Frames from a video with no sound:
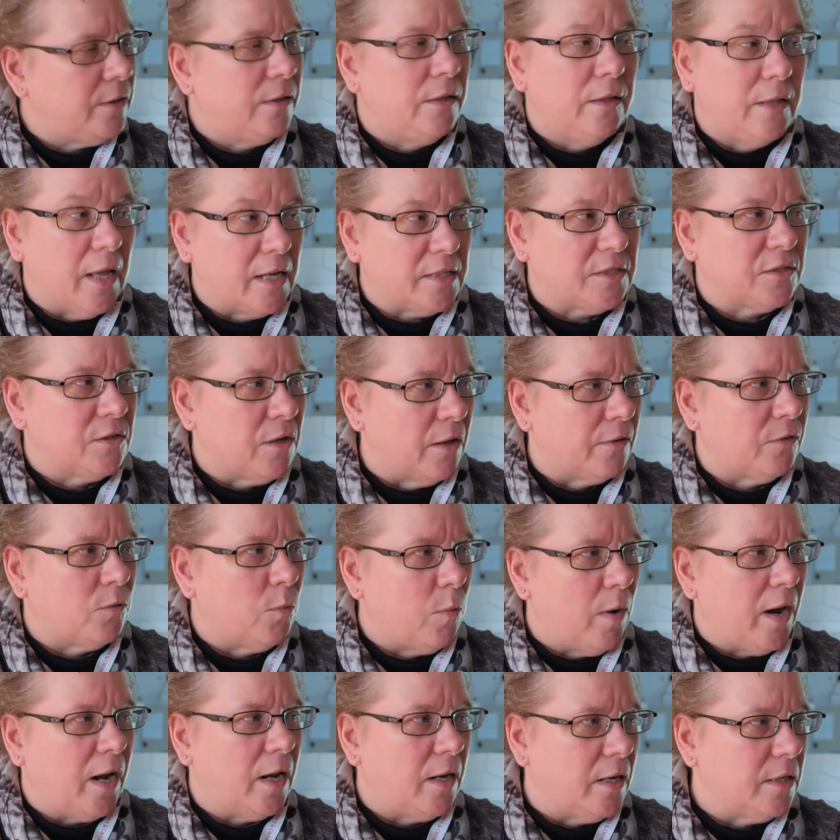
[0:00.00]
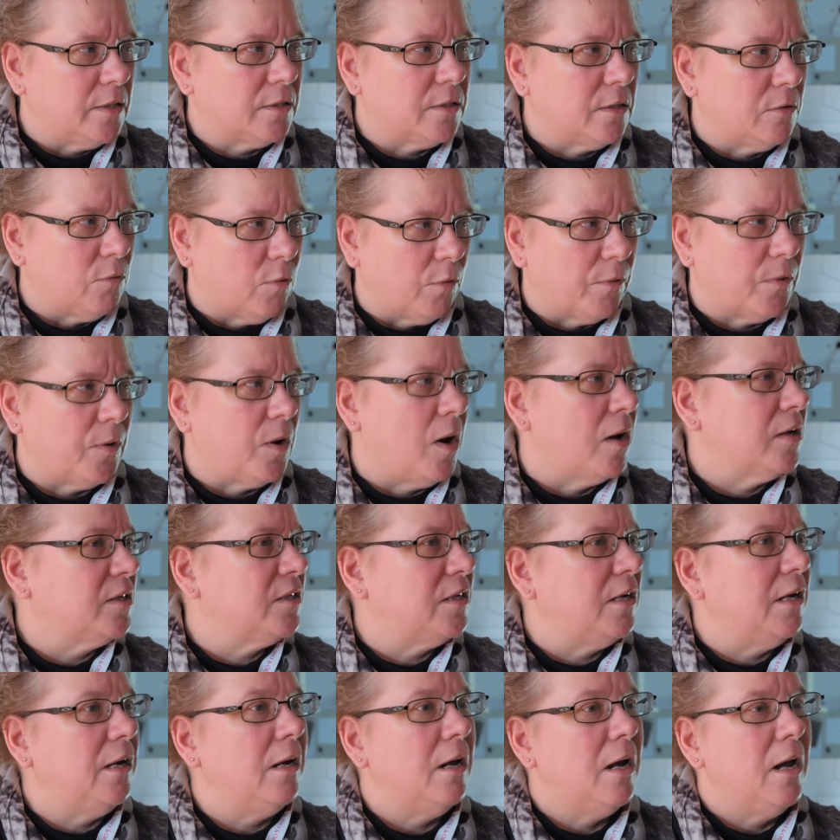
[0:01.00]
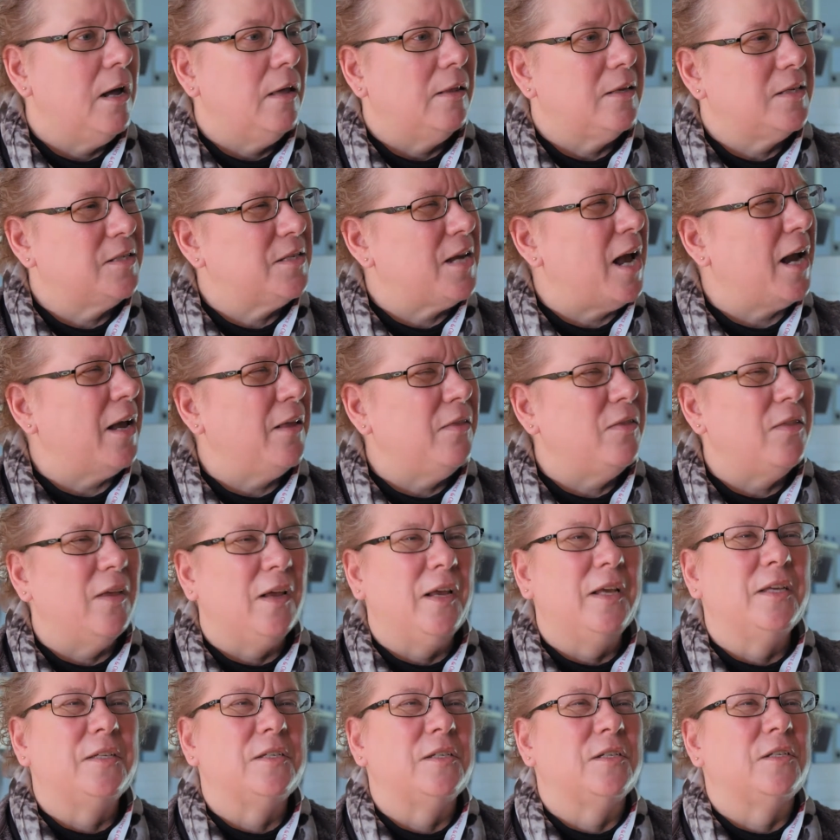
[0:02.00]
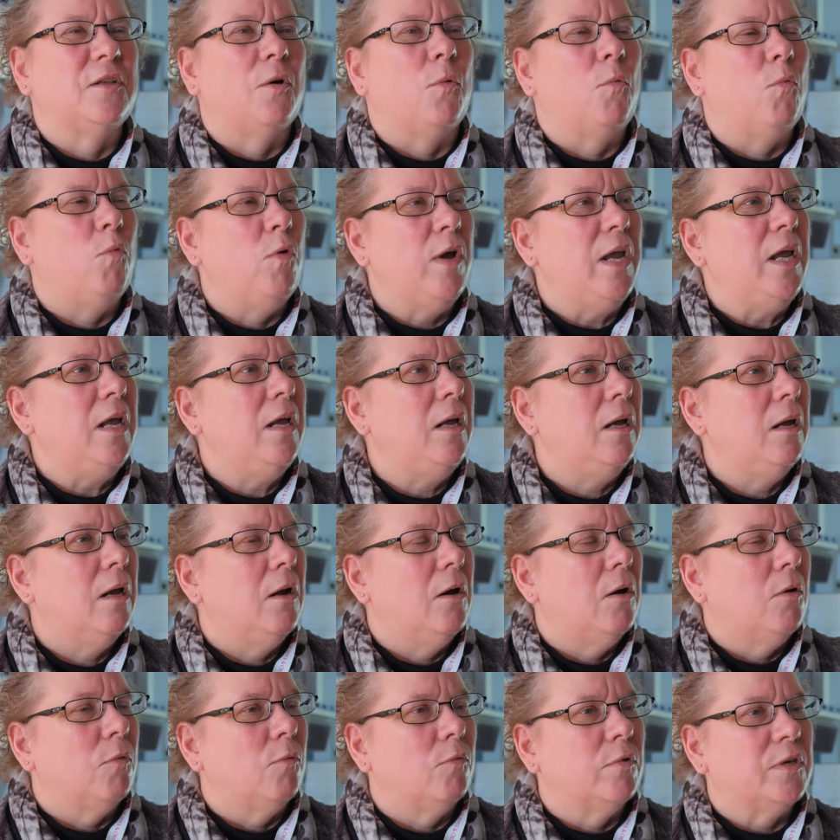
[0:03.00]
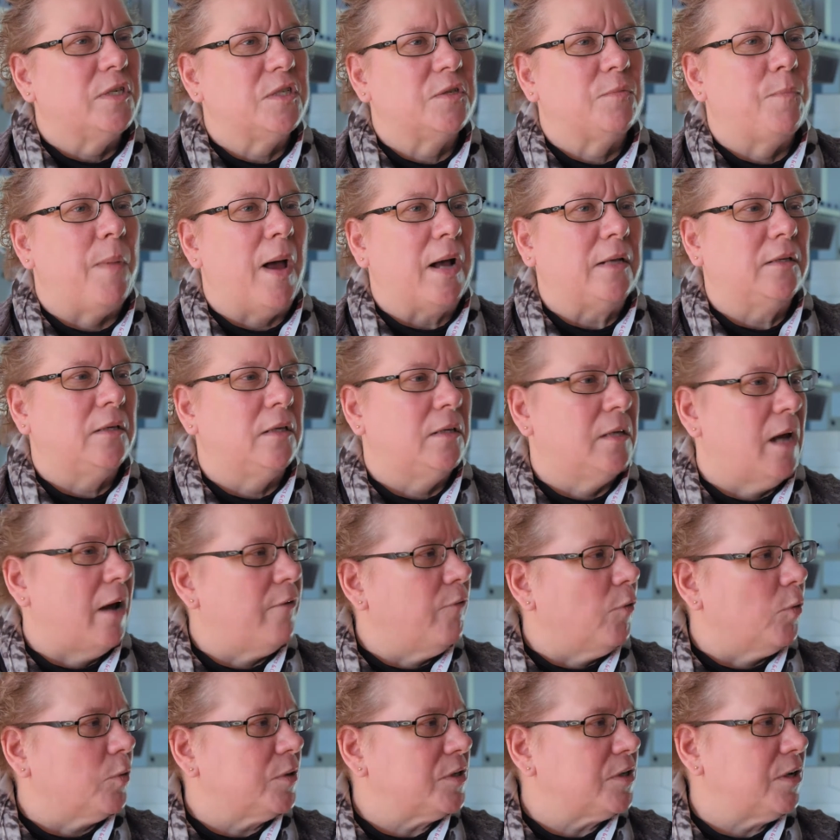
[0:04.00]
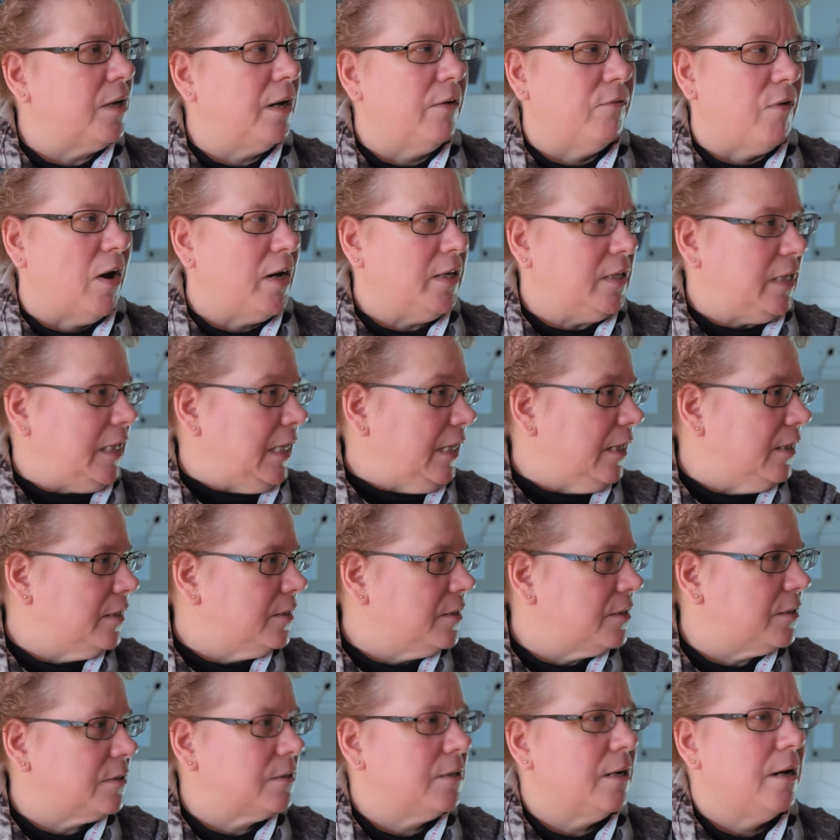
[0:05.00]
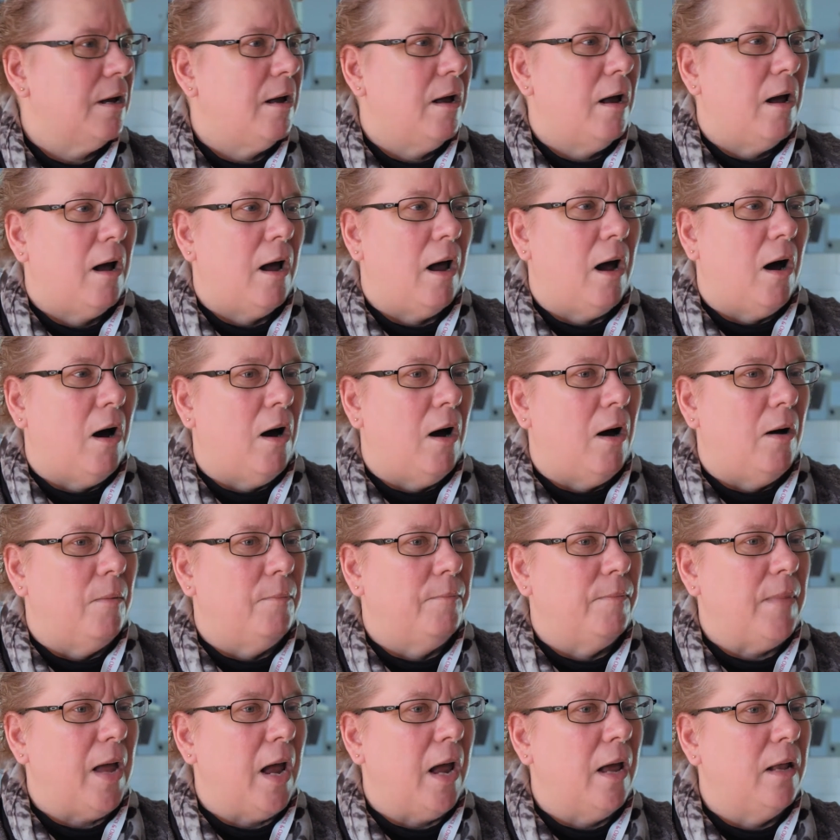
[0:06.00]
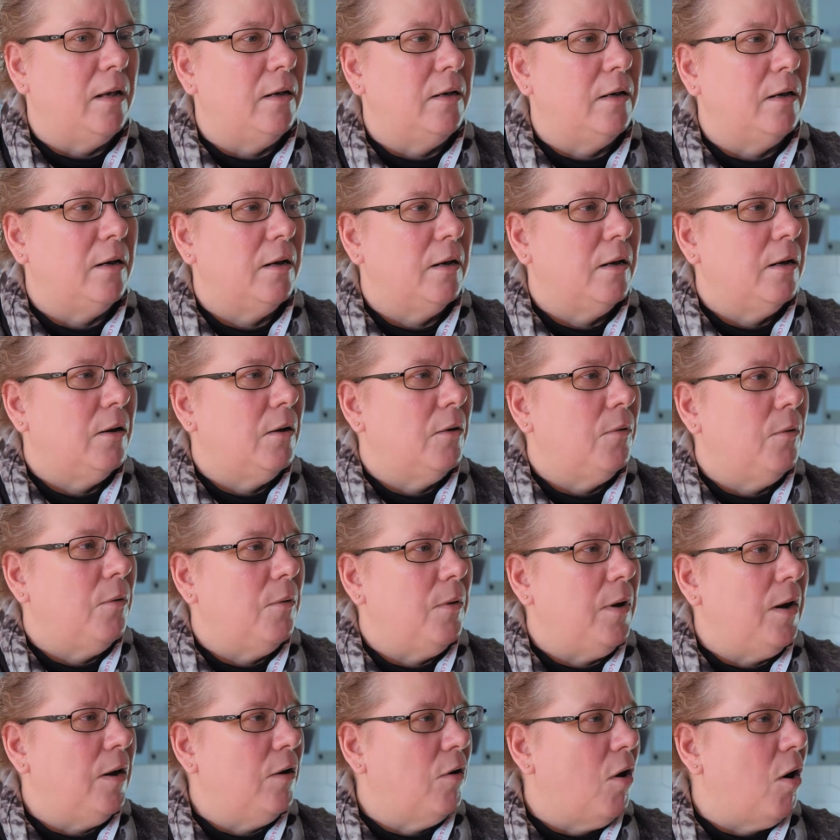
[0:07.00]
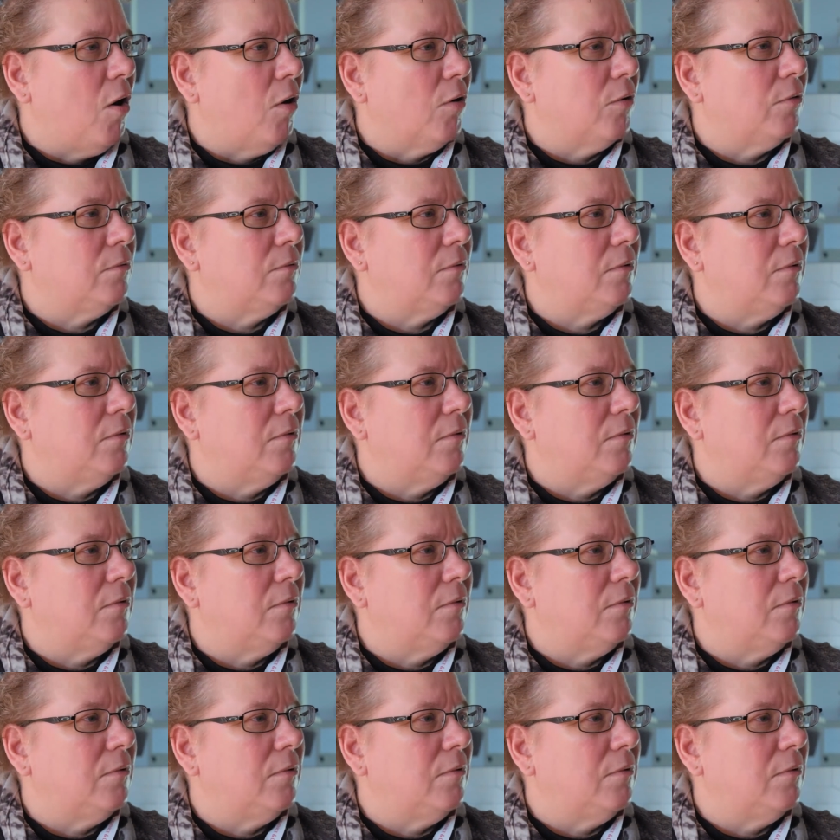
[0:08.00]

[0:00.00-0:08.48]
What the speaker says: that's not the way it is in Orthodoxy. The second thing is that we respect the diversity of ideas, and in our